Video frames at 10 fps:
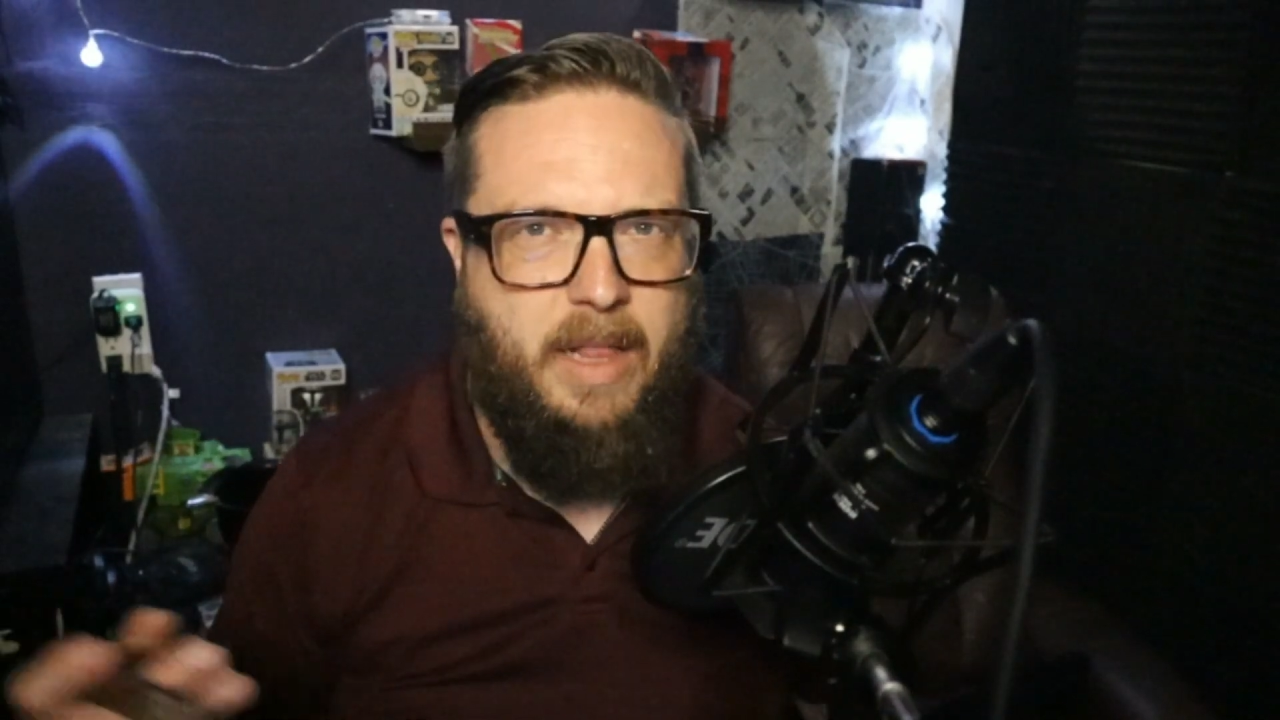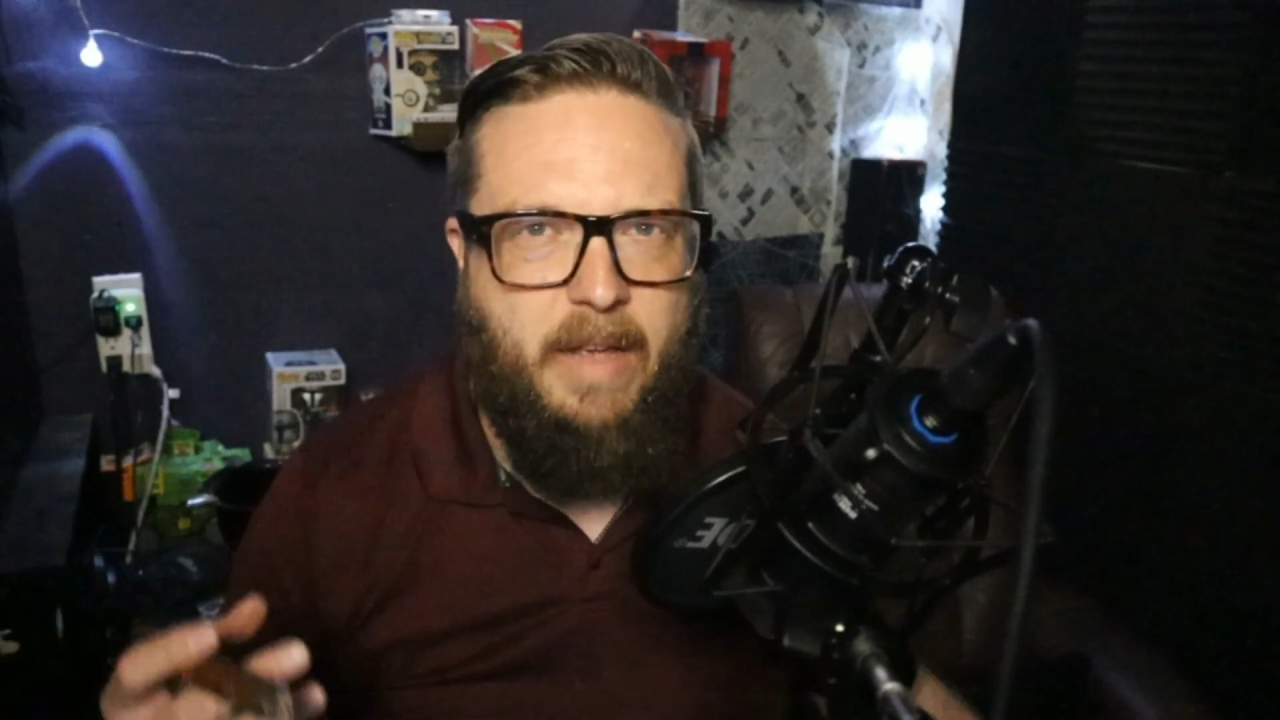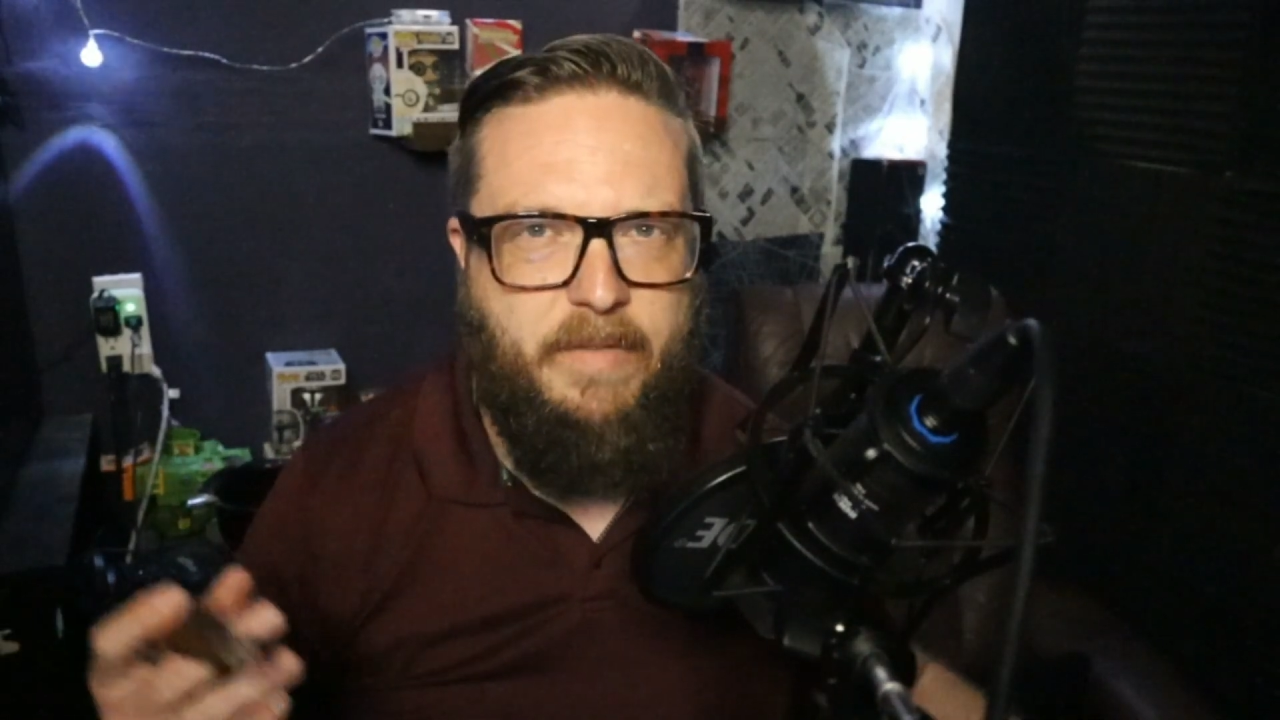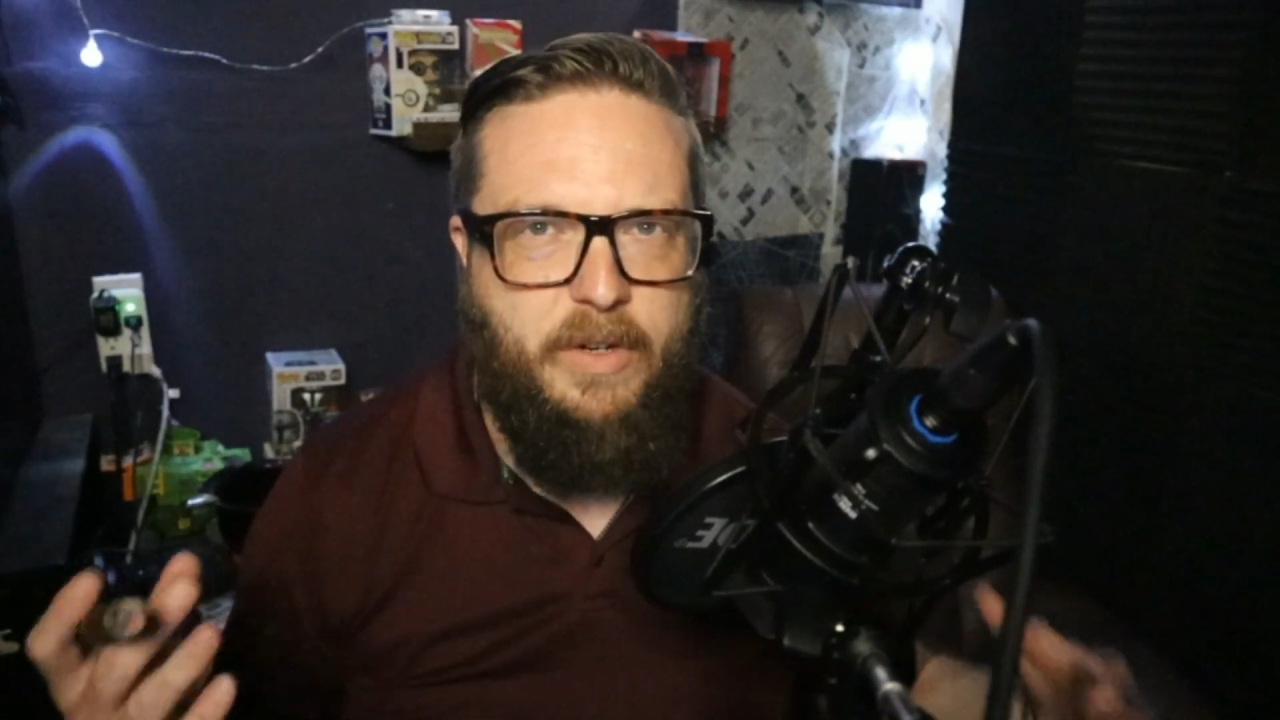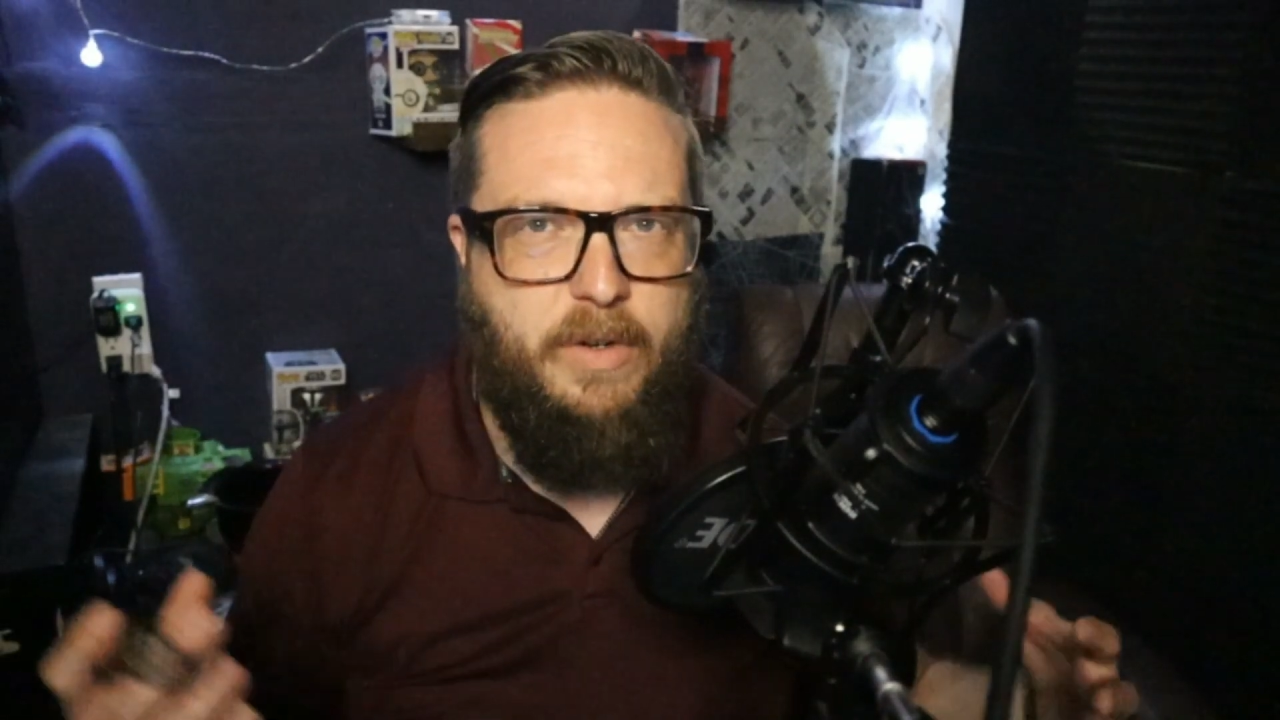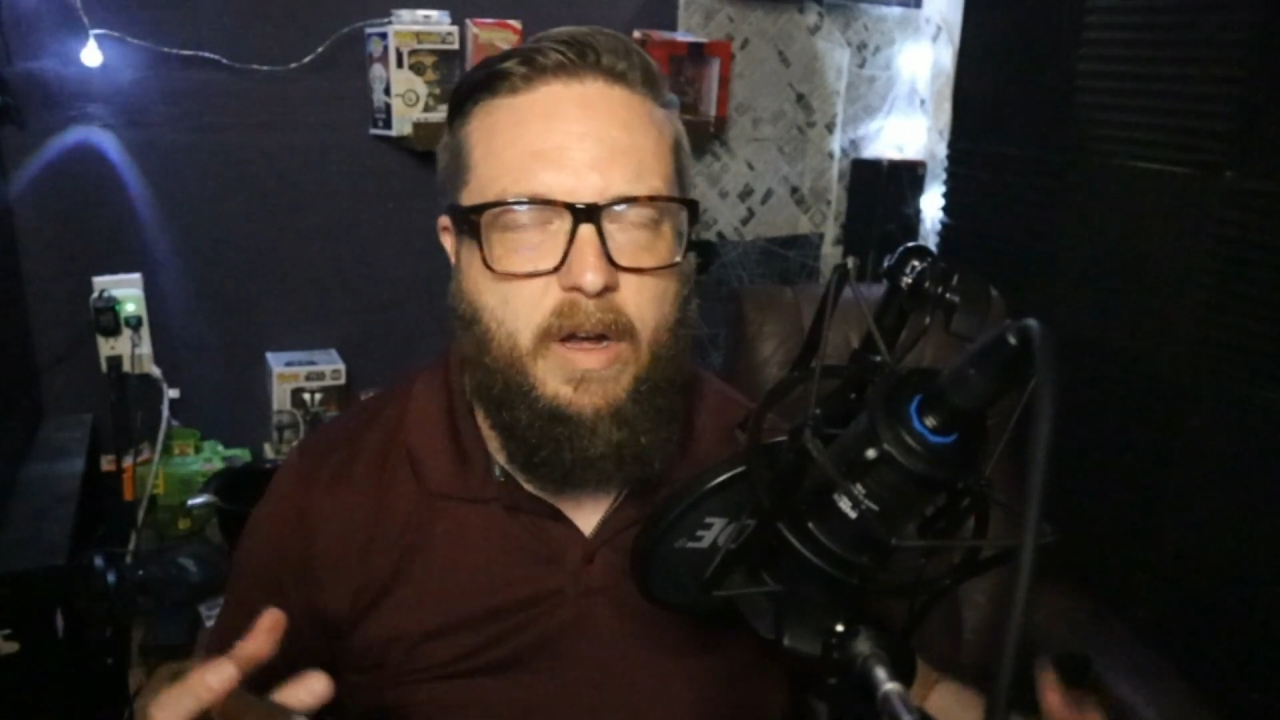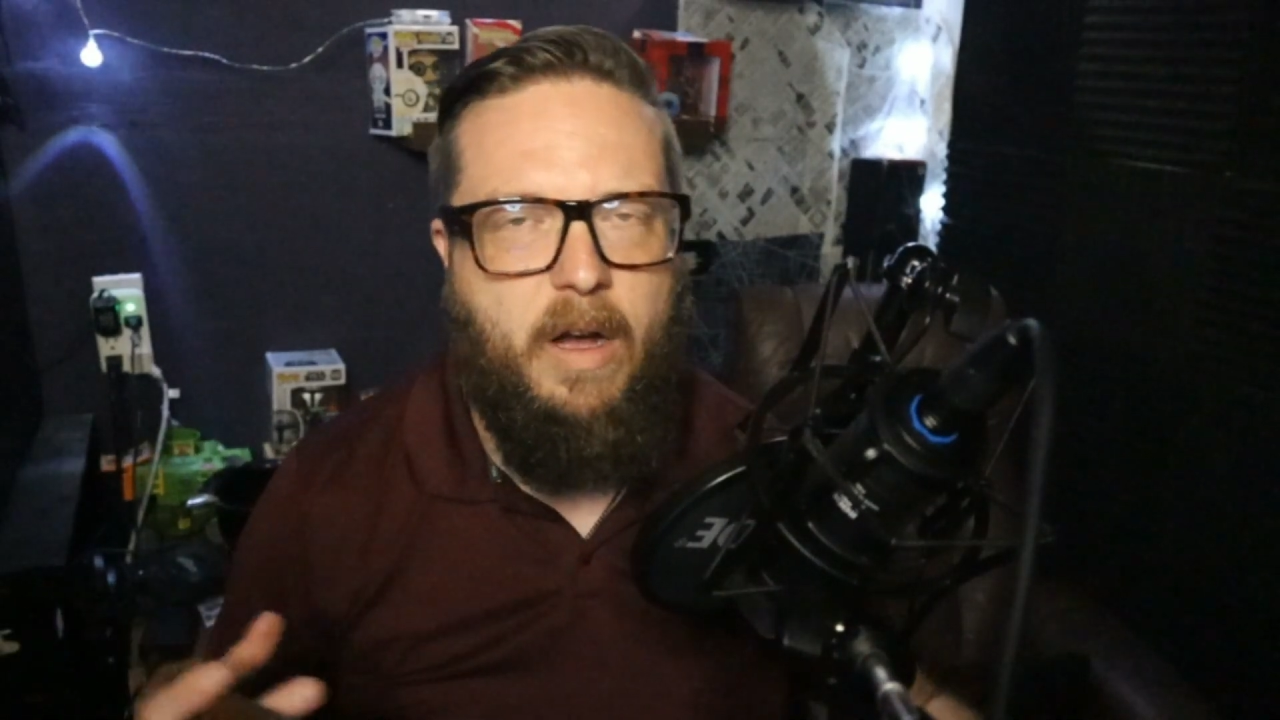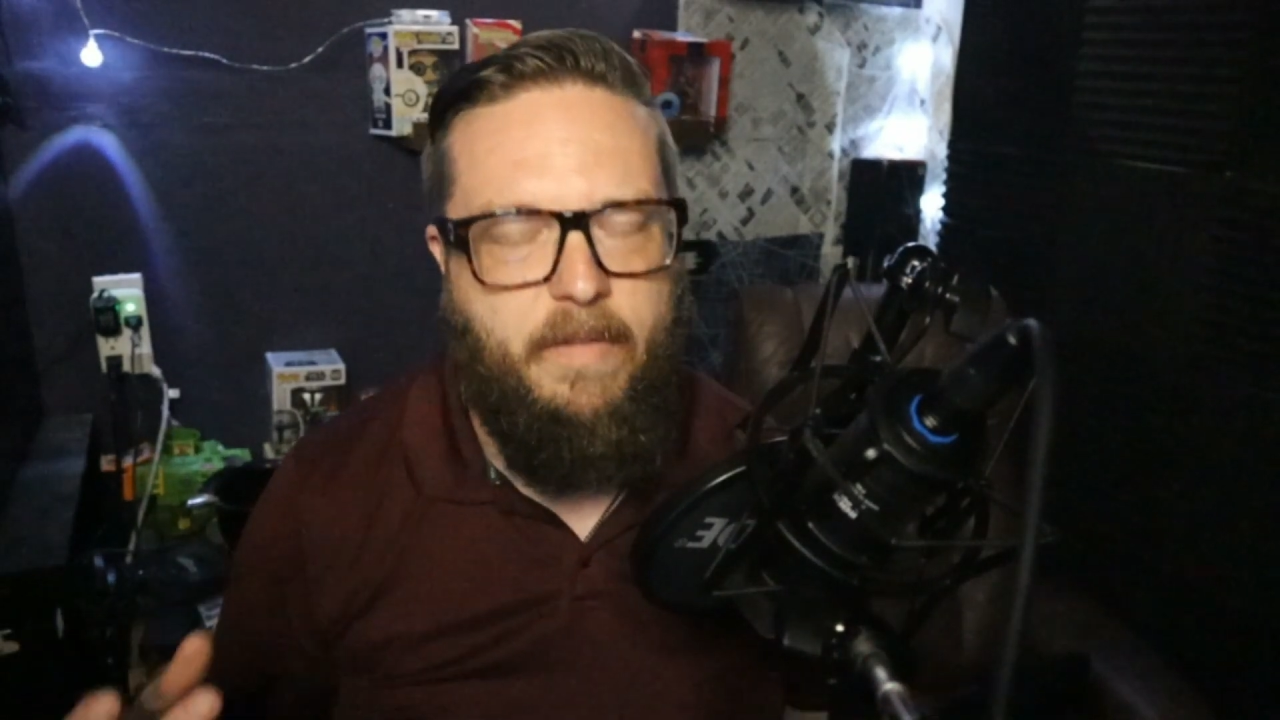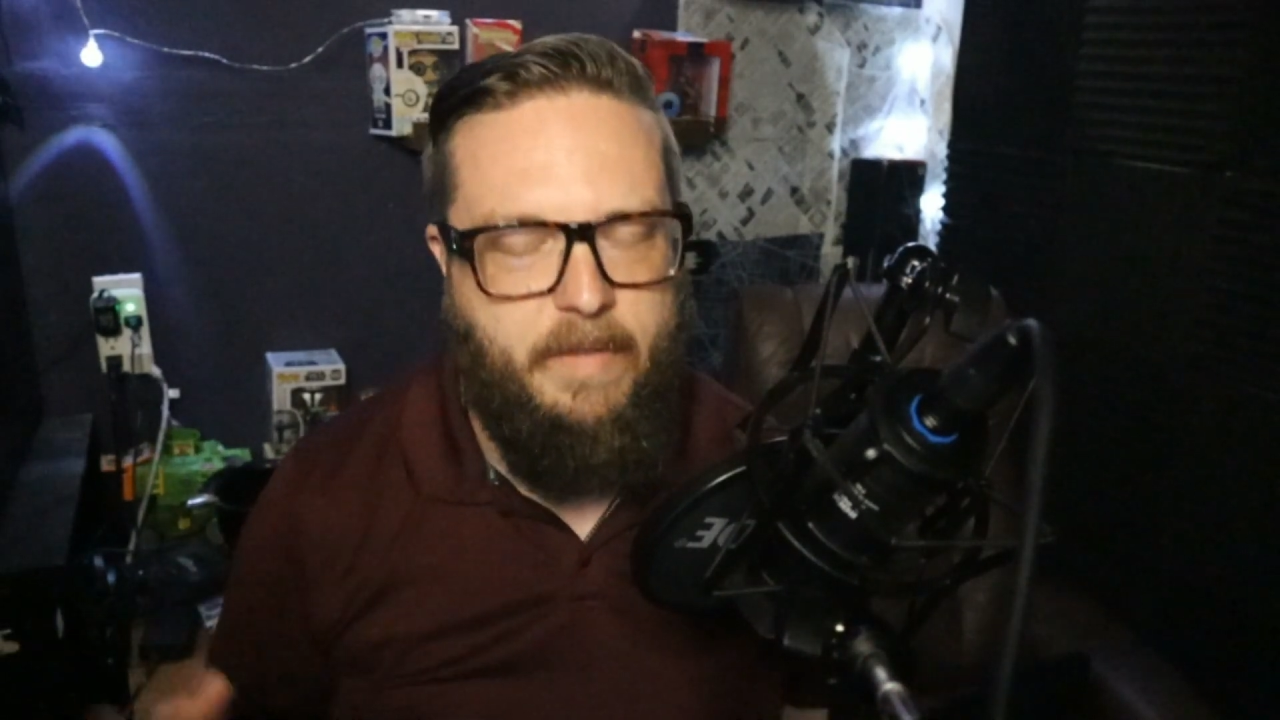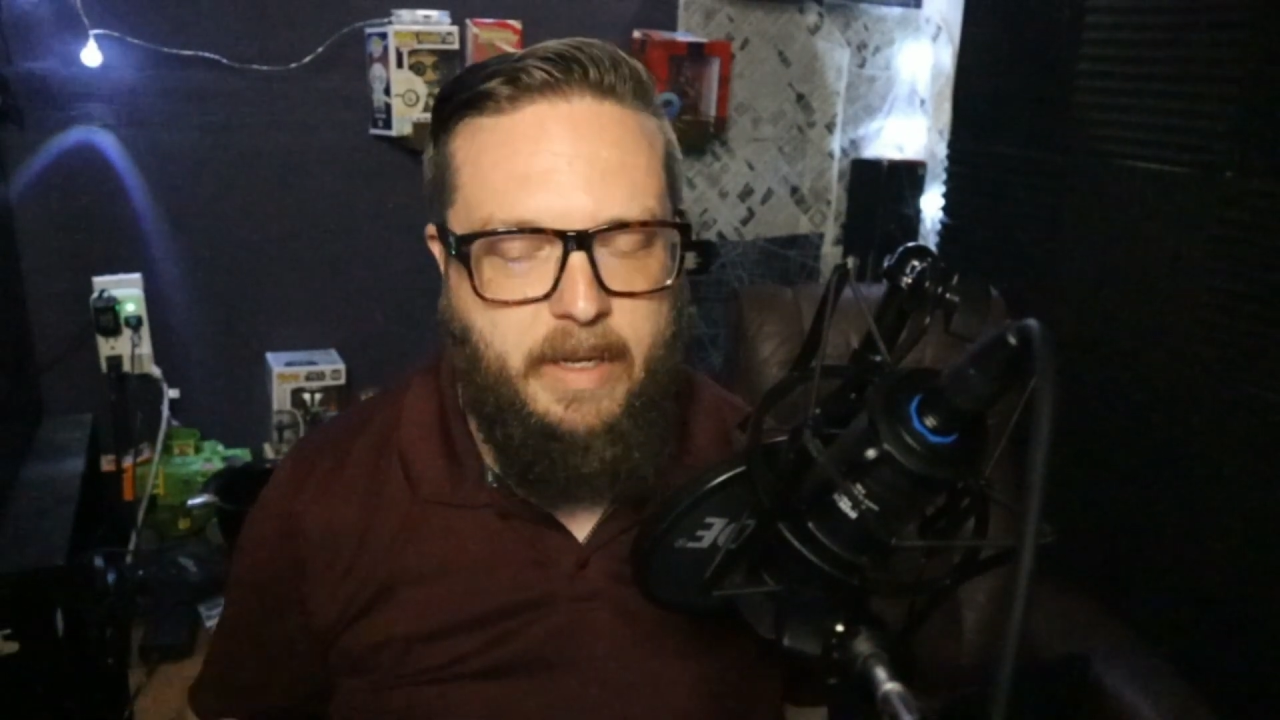left in your
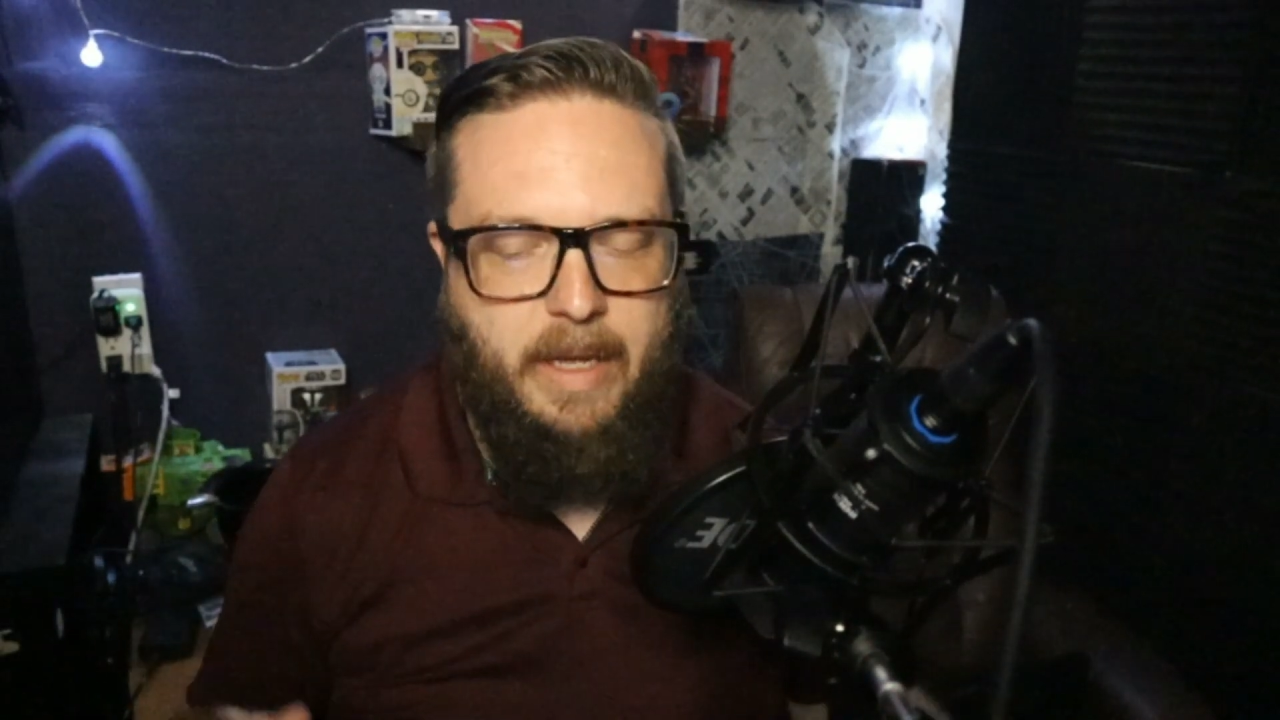coffee.